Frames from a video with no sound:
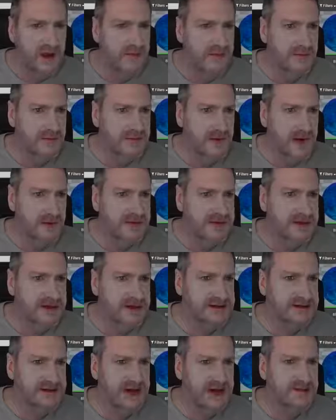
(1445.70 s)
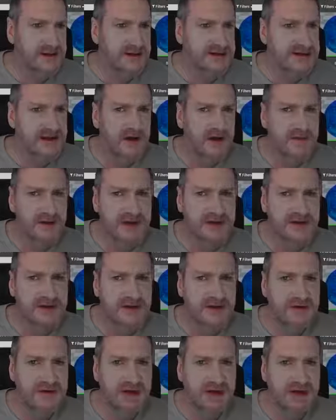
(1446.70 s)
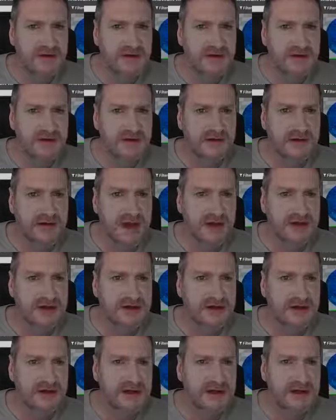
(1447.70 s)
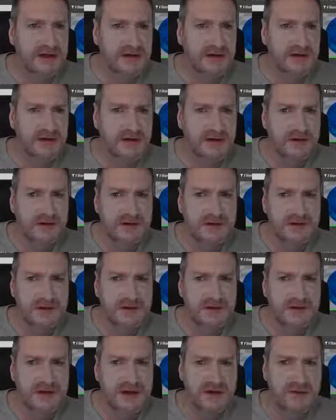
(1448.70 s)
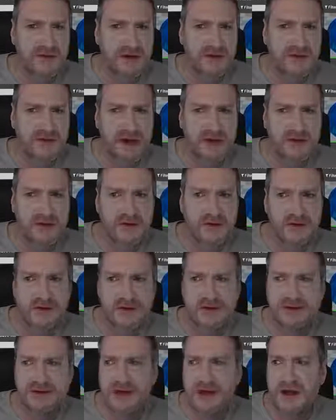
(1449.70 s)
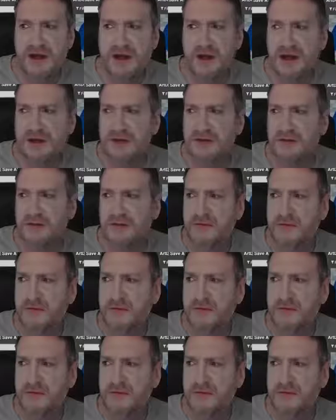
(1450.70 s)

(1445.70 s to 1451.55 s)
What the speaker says: I'm just going to save that, so I may do that actually. I'm just going to move that off to the side here.